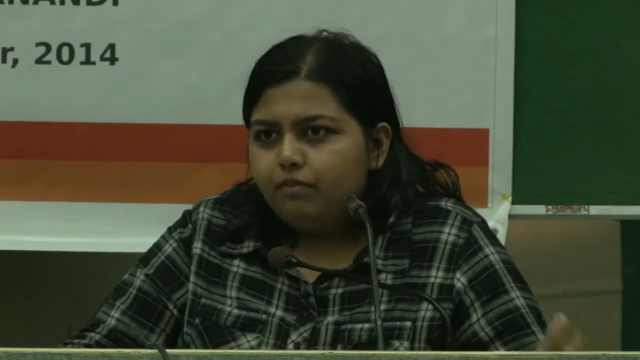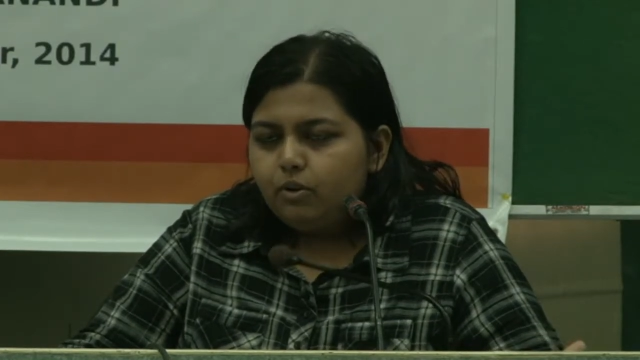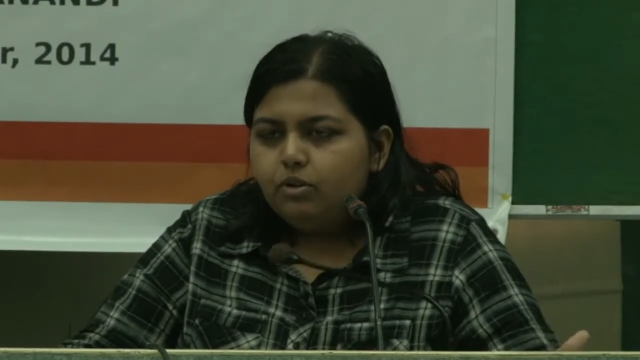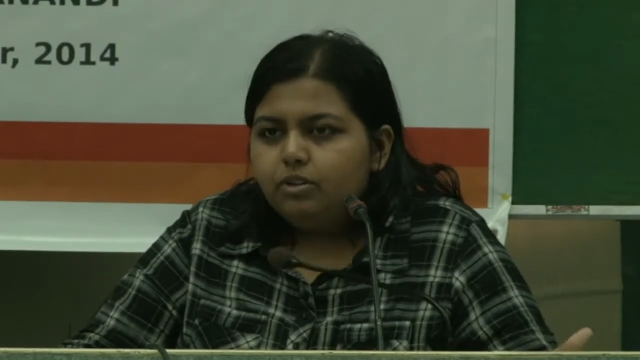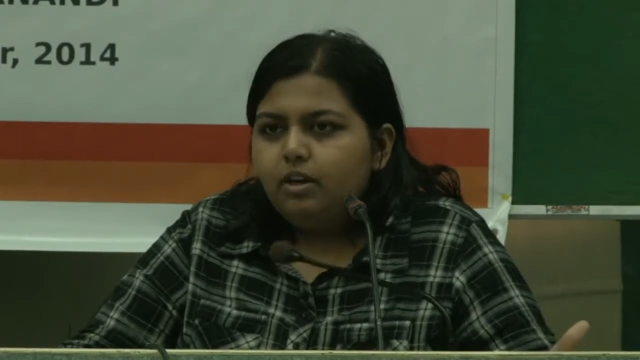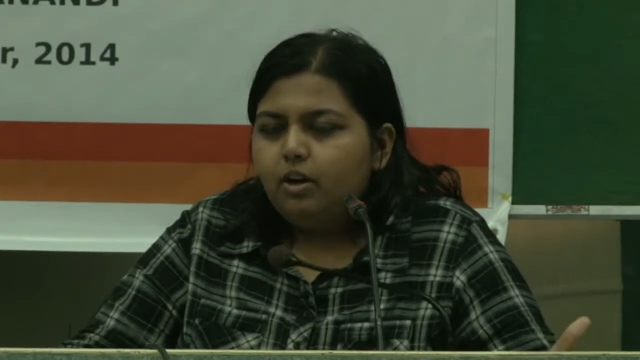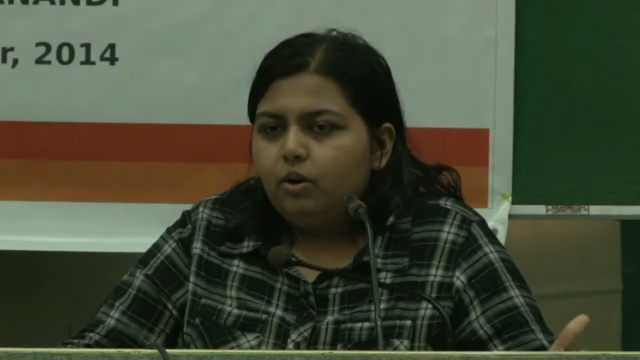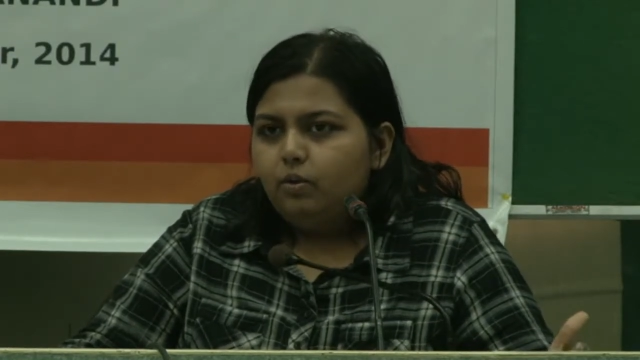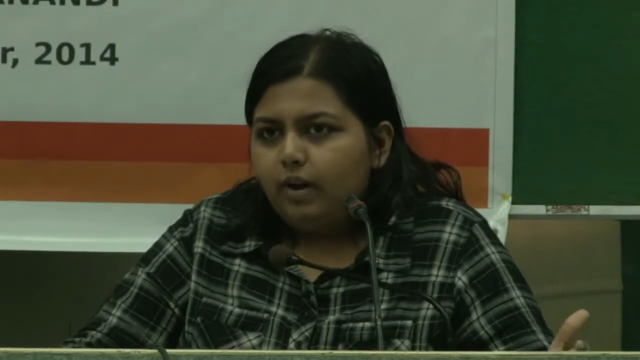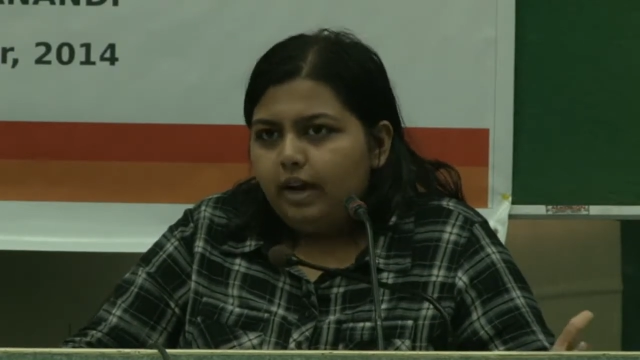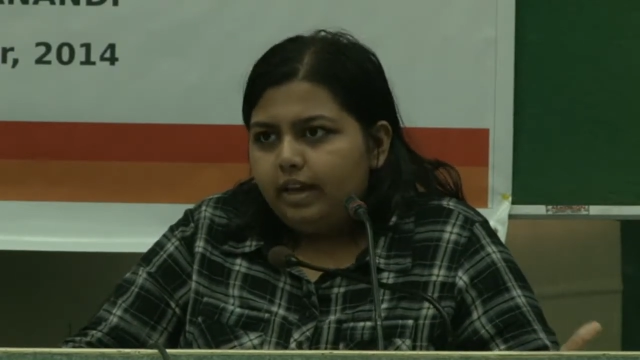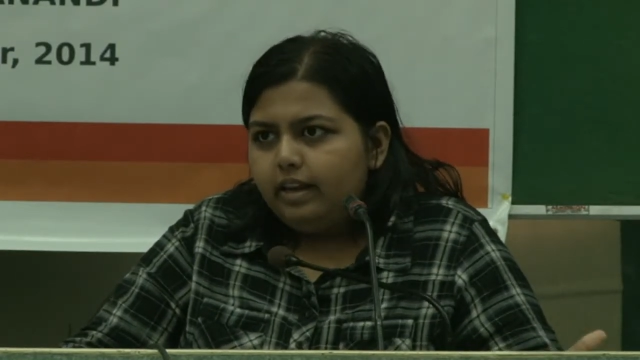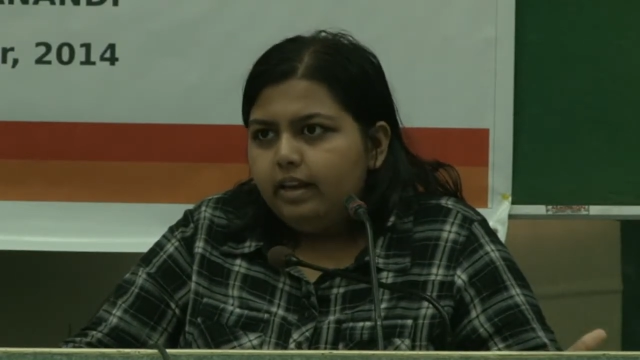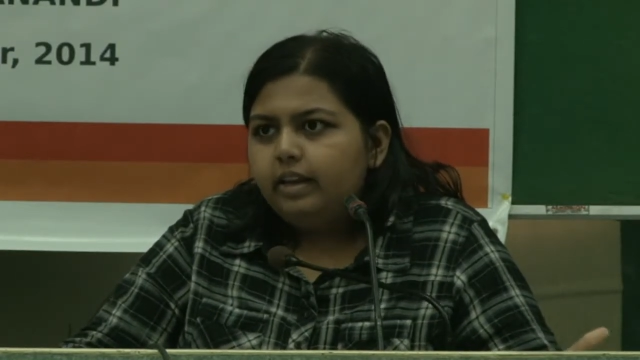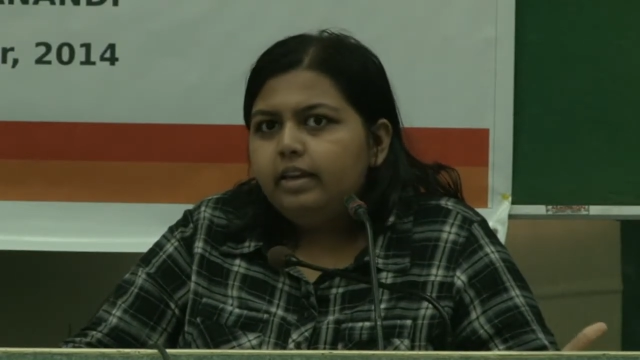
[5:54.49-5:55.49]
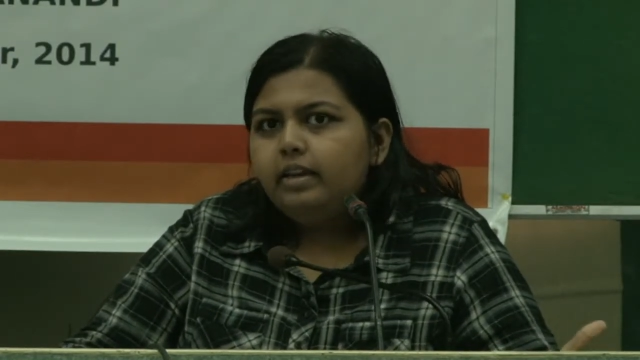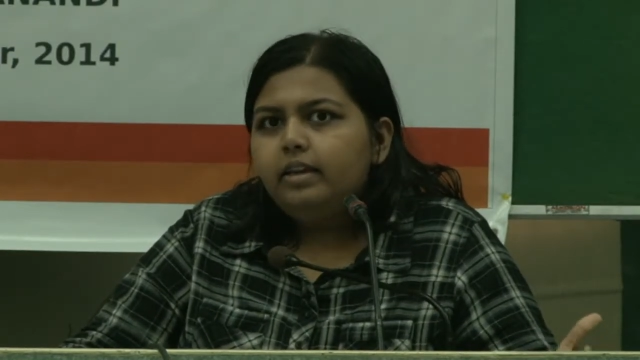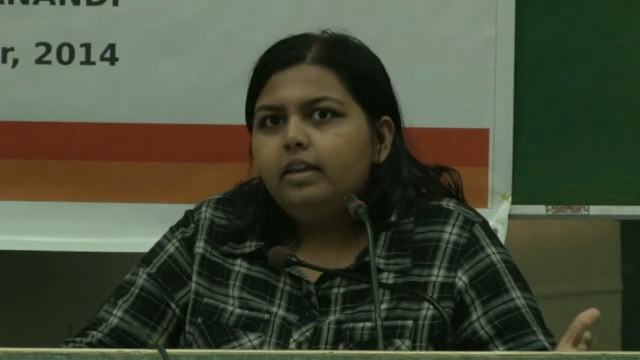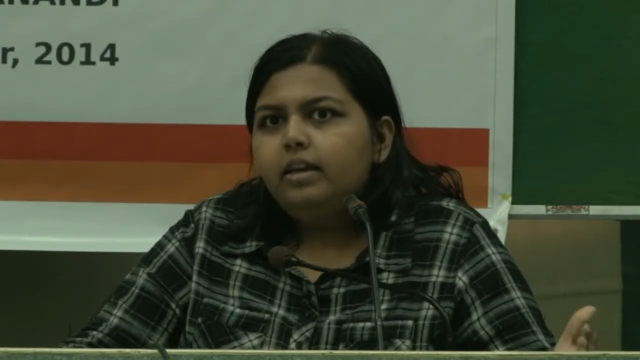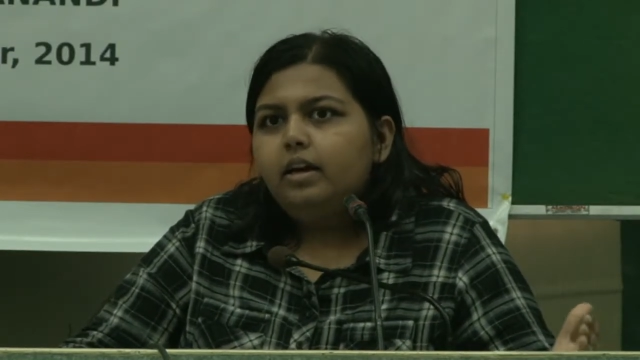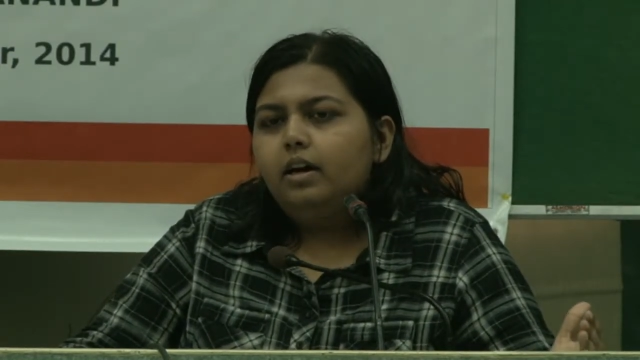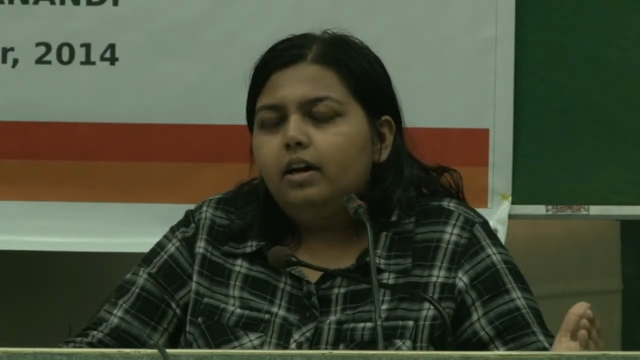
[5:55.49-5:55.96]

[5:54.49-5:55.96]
course, acquiring